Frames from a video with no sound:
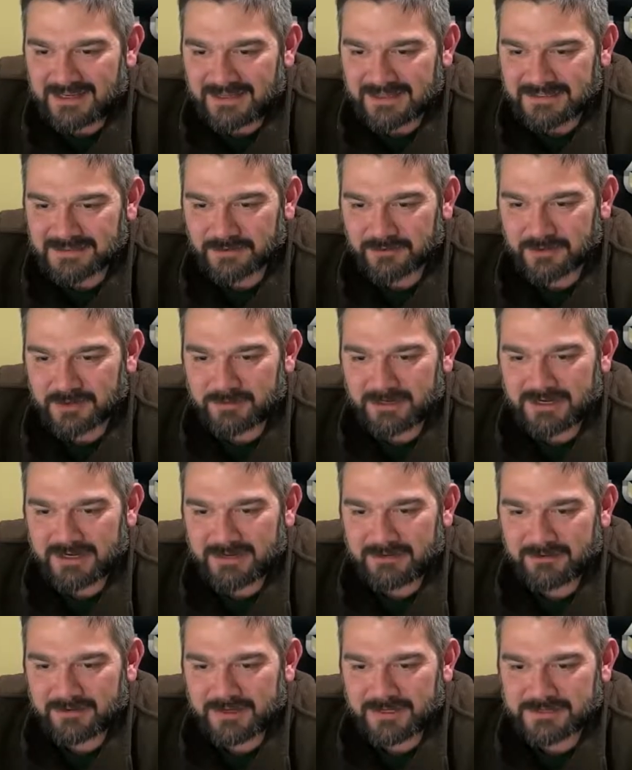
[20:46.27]
Don't worry about
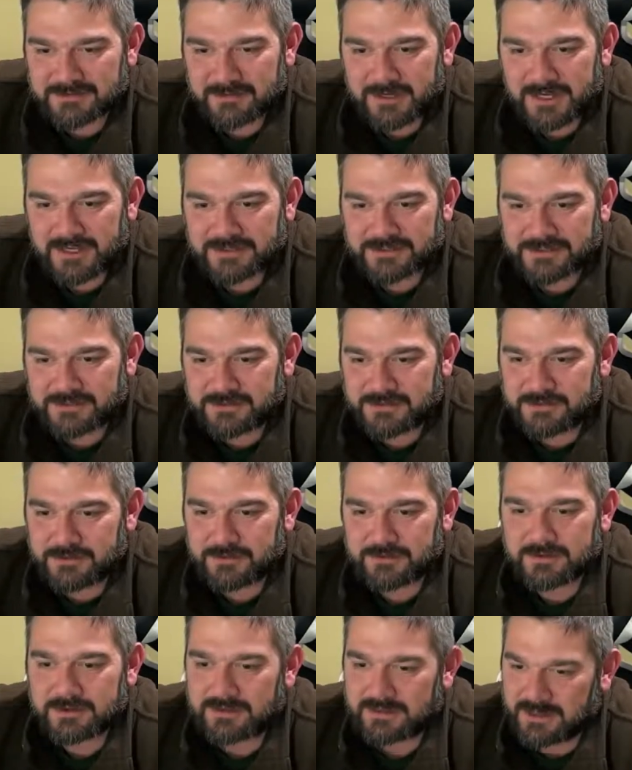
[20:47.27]
anyone else, man. Just do
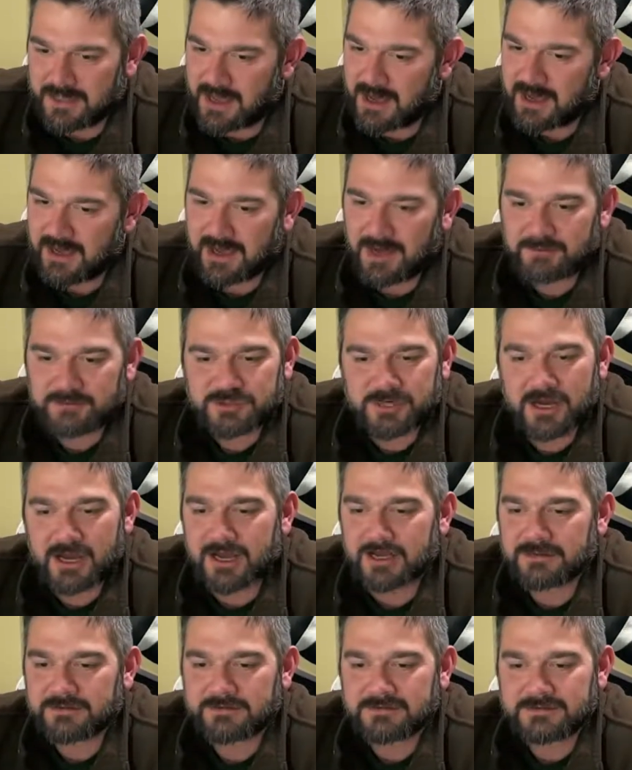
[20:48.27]
you. Yeah, I'm
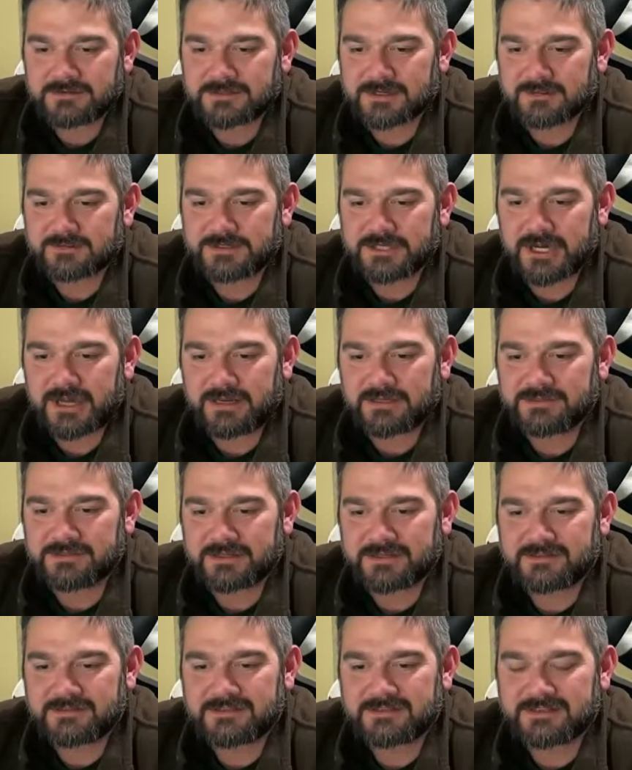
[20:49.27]
trying. Chump change.
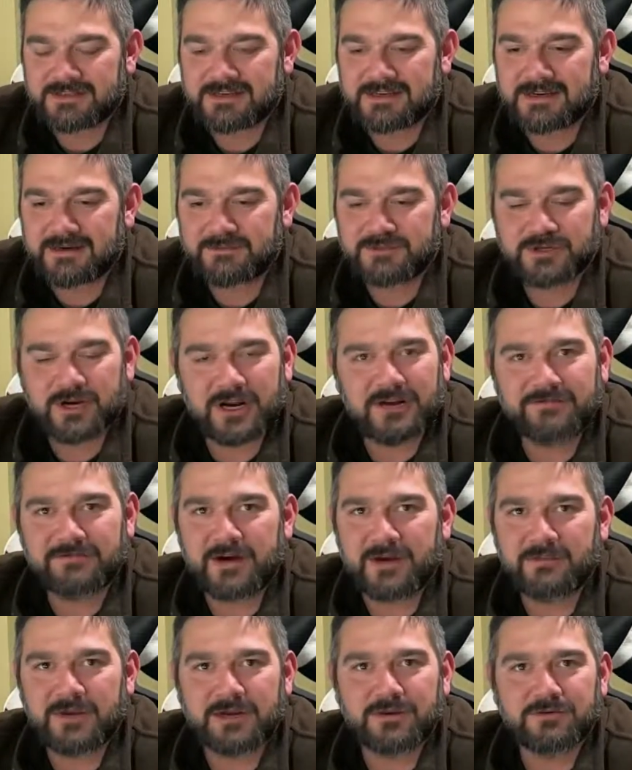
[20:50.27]
It's I'm trying to
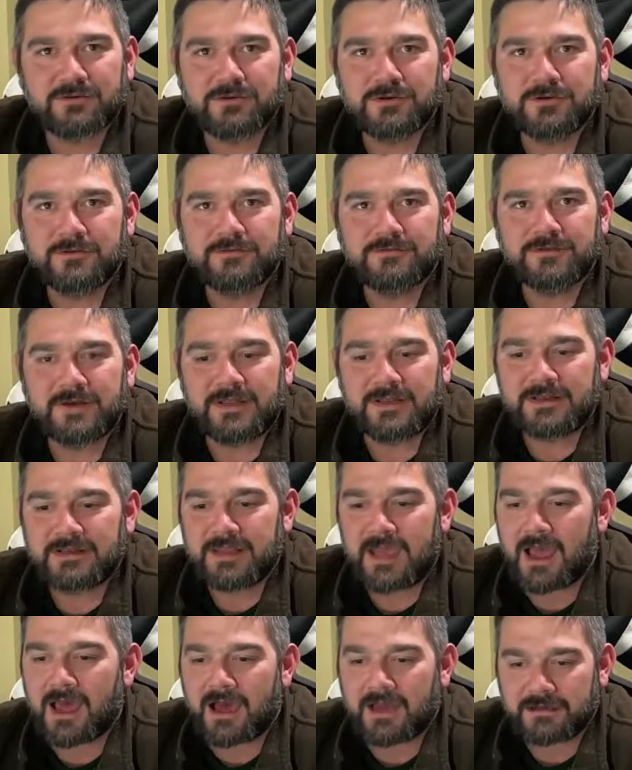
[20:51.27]
find my groove, and
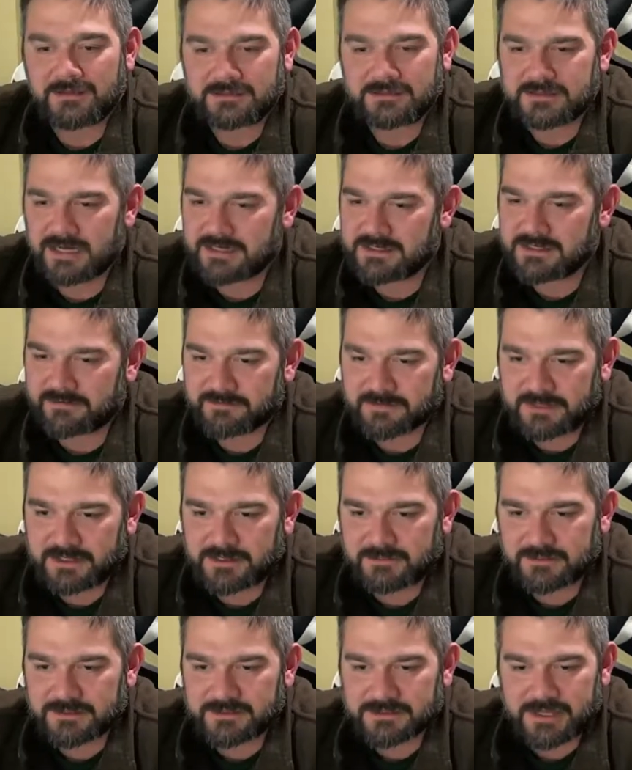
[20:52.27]
yeah, I definitely
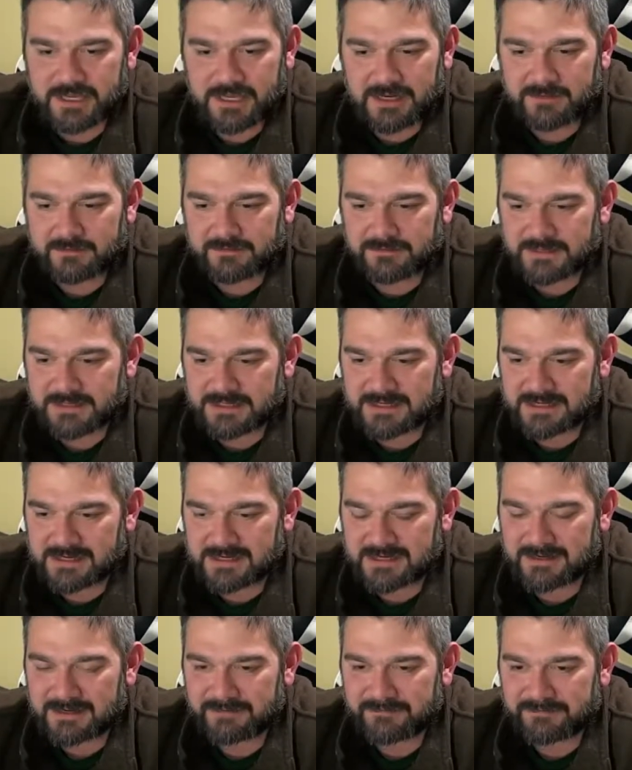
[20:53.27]
hear what you're saying.
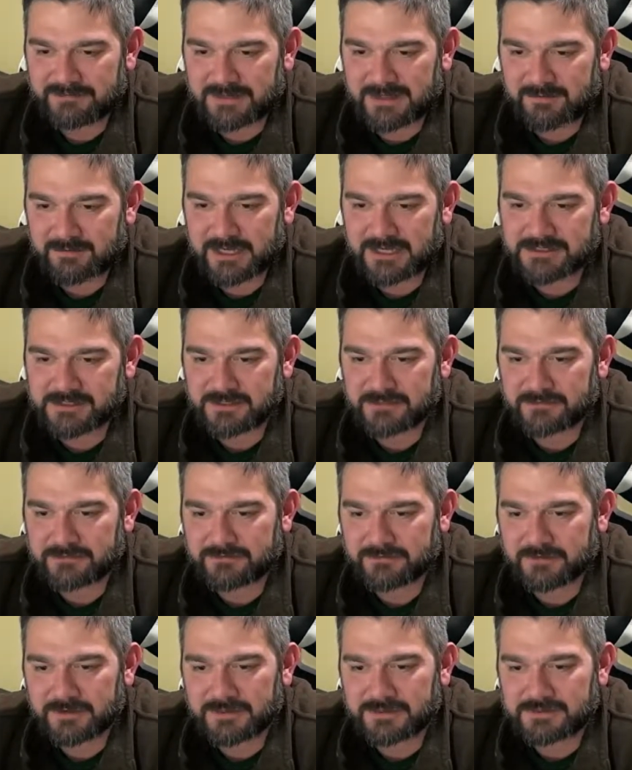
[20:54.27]
I'm guessing you're
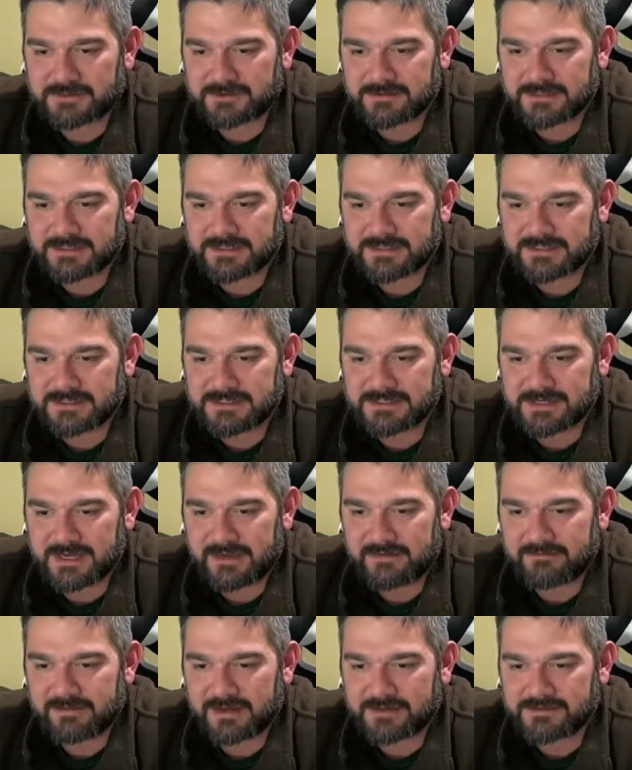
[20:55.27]
referring to the DCA
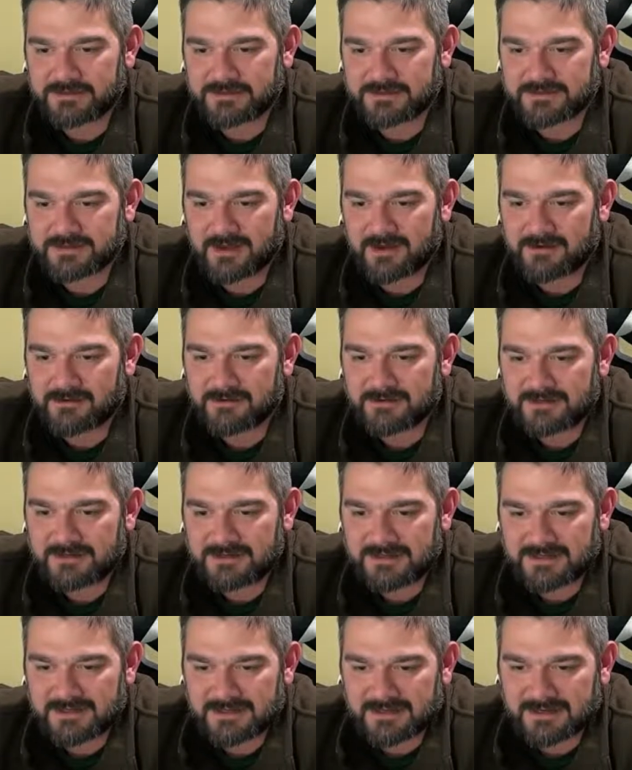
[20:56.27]
adventure. So,
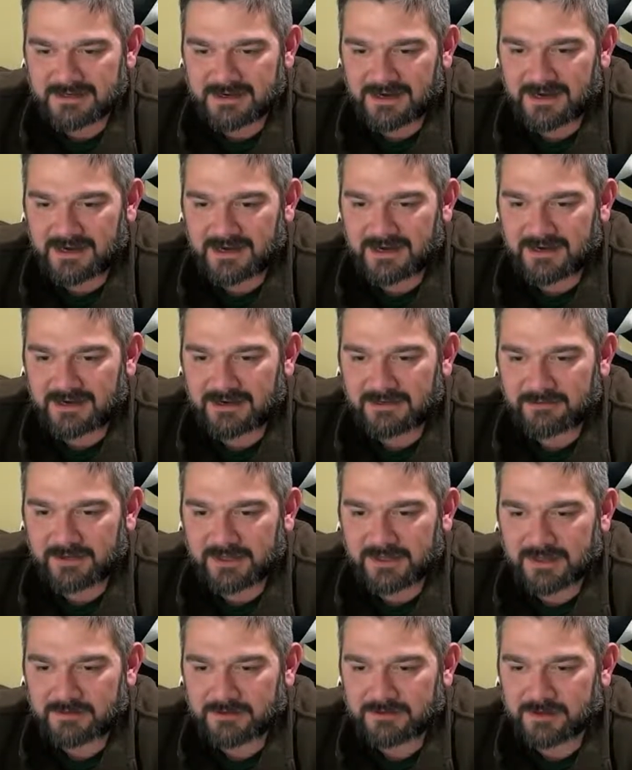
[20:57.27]
Red
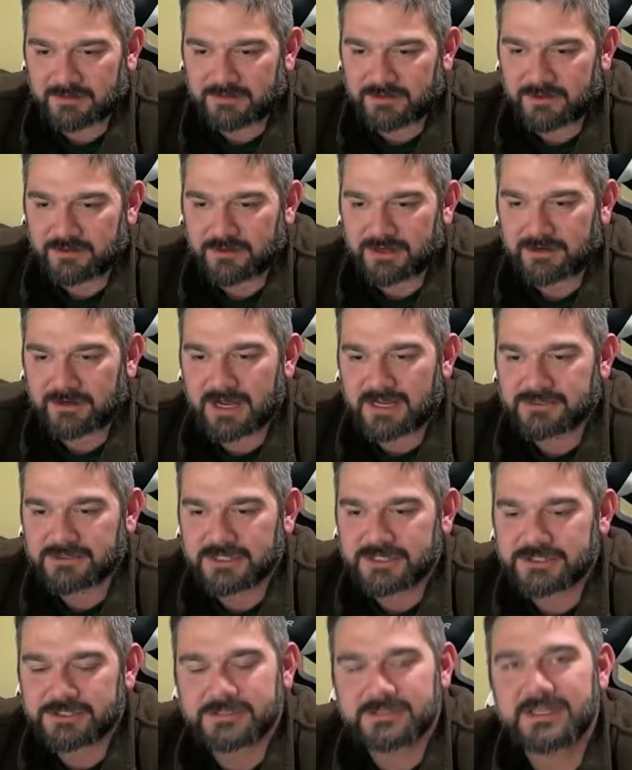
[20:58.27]
Llama Crypto,
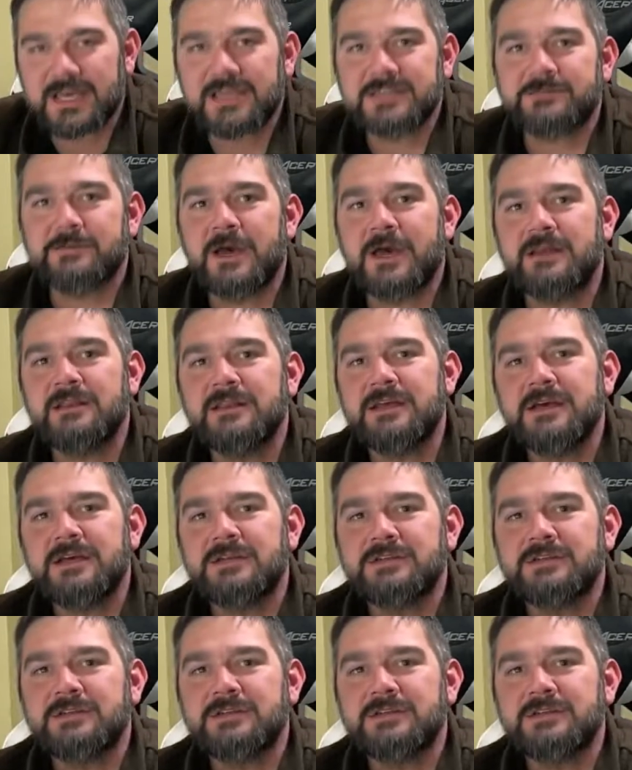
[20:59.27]
congratulations. Thanks, man.